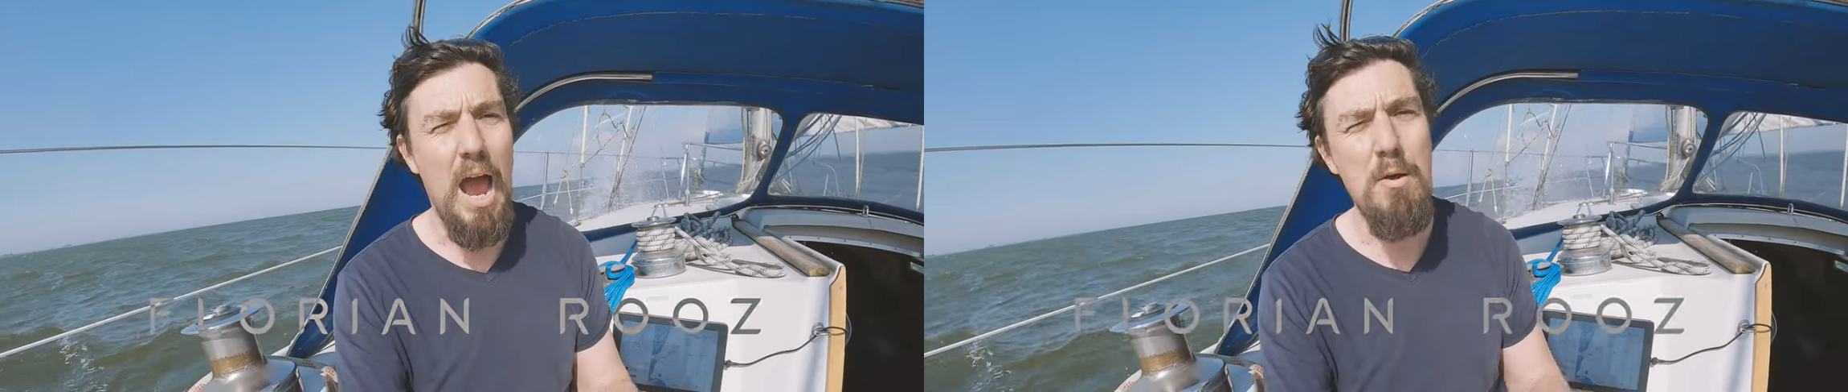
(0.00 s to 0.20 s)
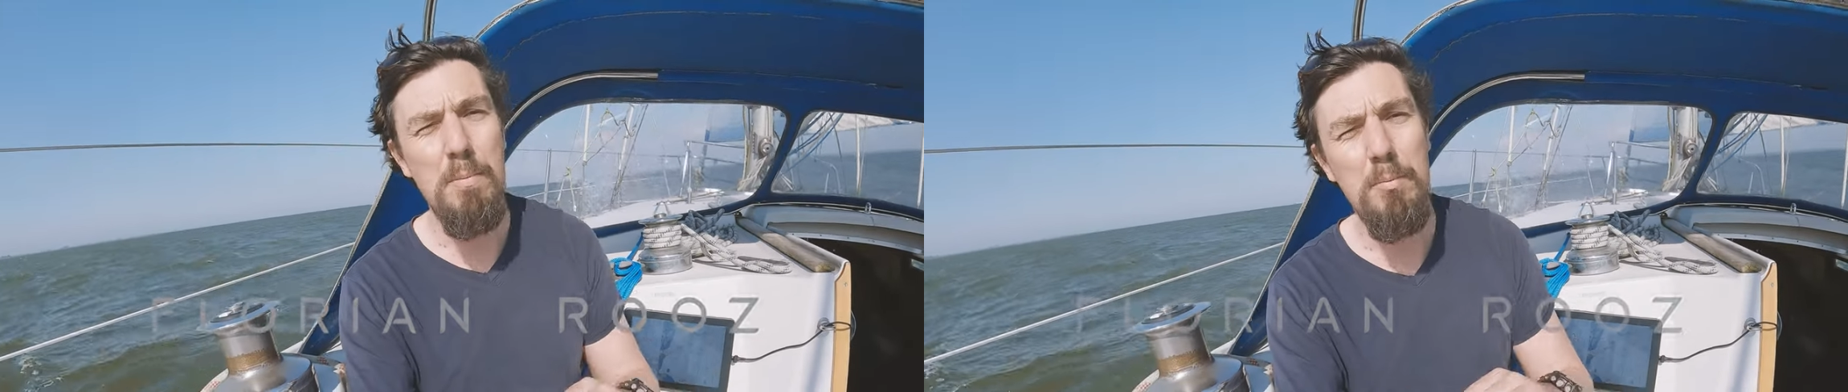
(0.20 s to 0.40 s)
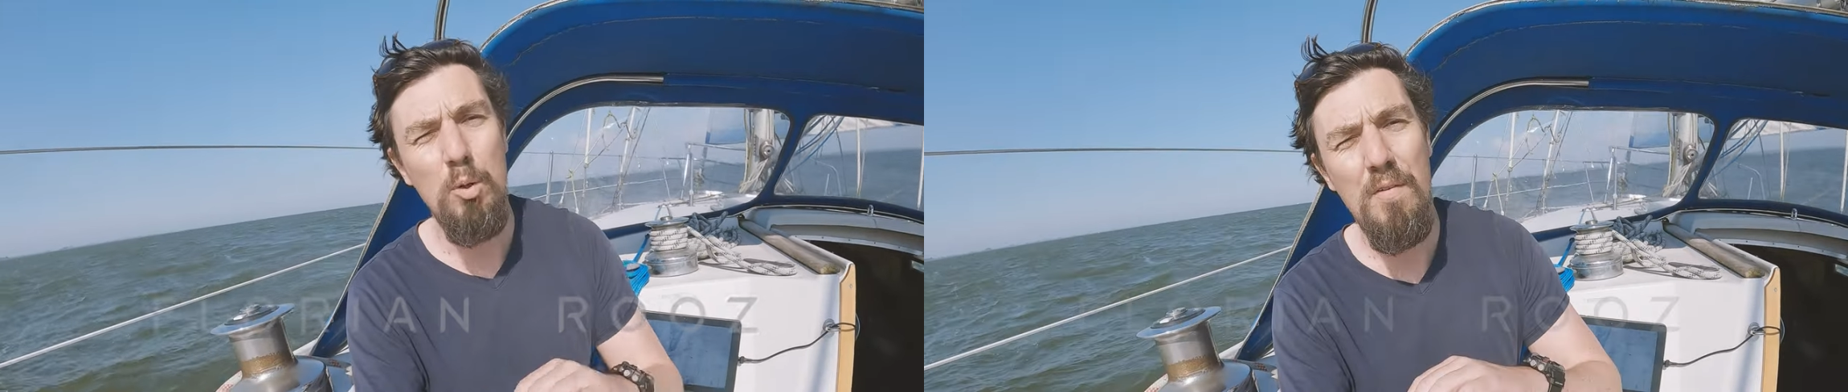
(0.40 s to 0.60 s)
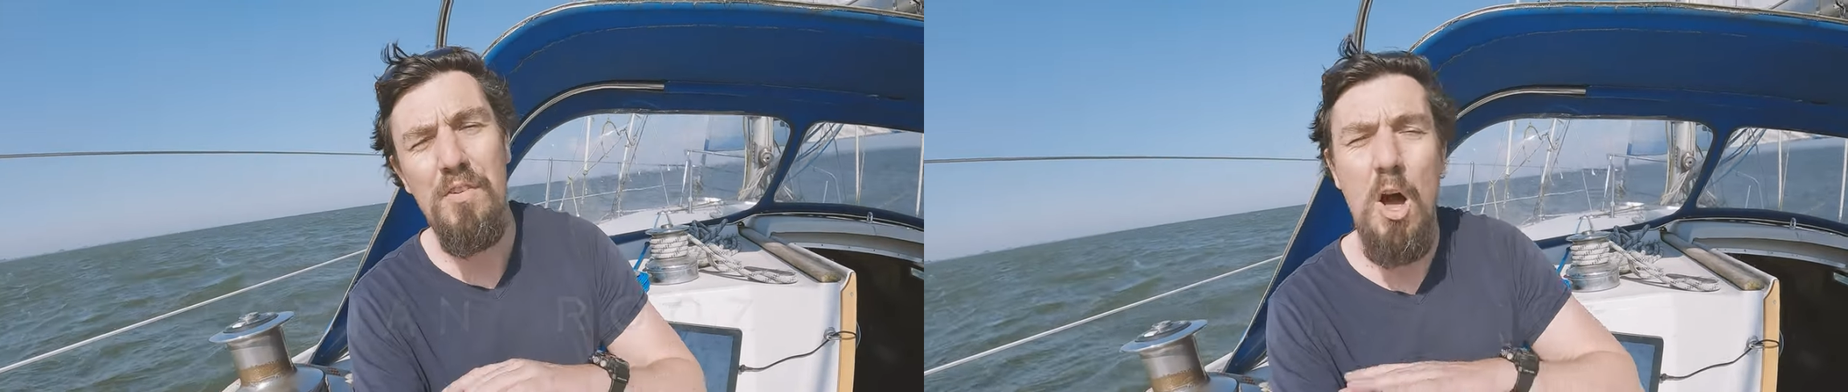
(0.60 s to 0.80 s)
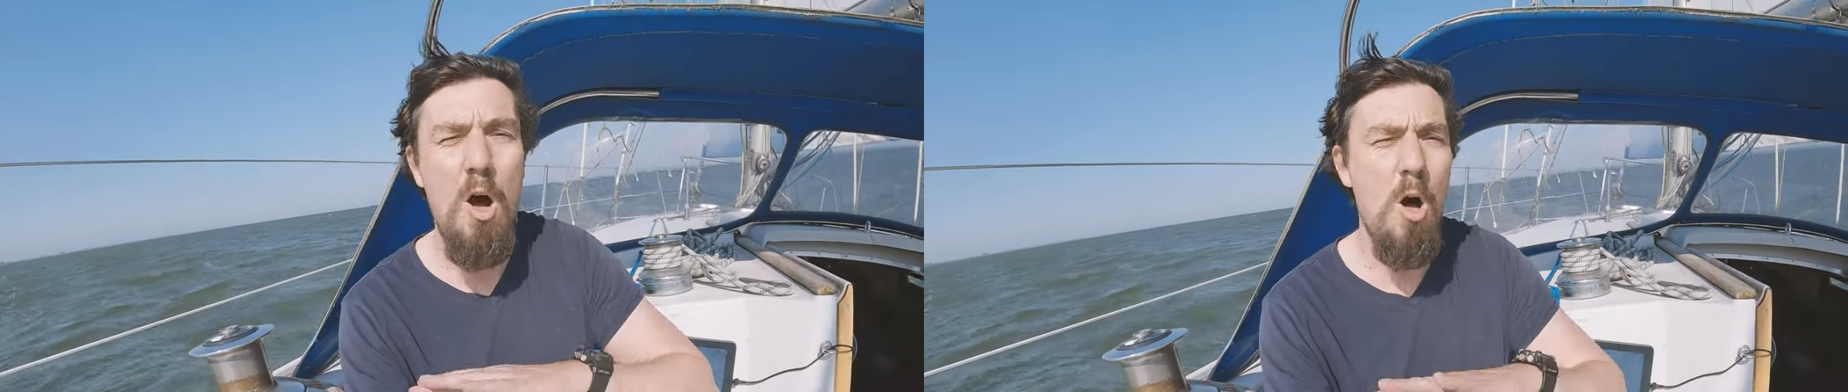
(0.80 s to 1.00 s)
I
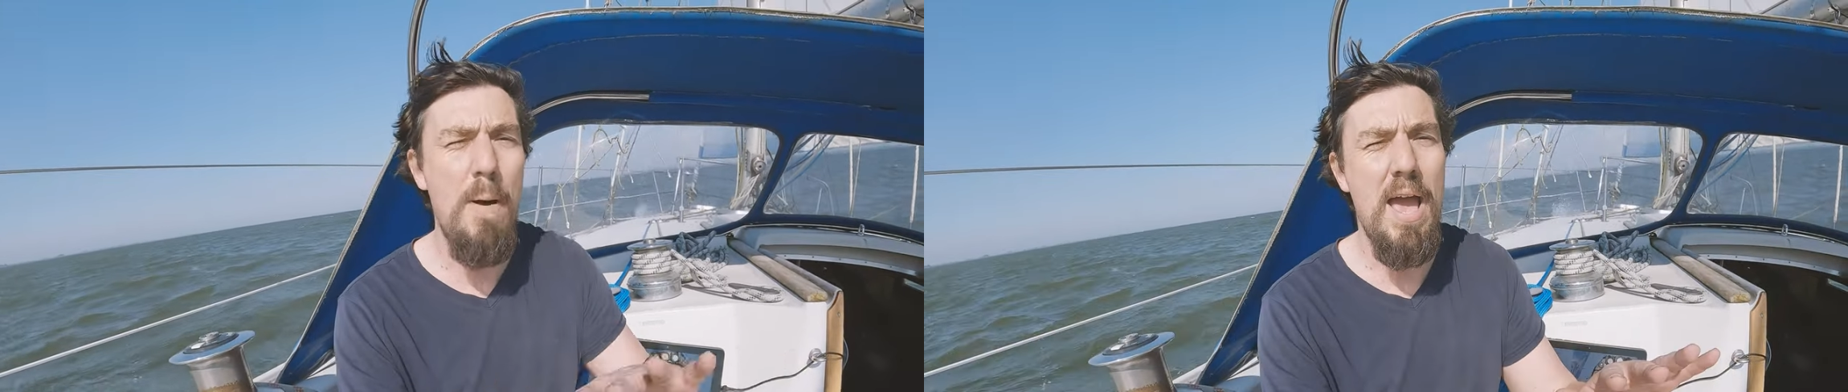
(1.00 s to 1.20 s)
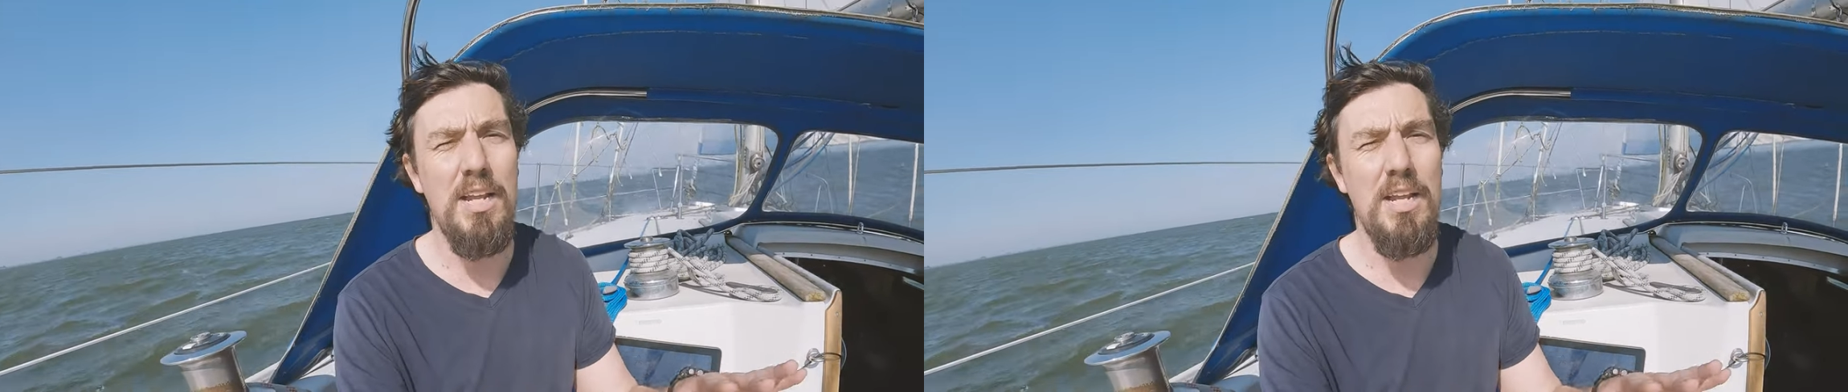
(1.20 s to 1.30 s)
removed all my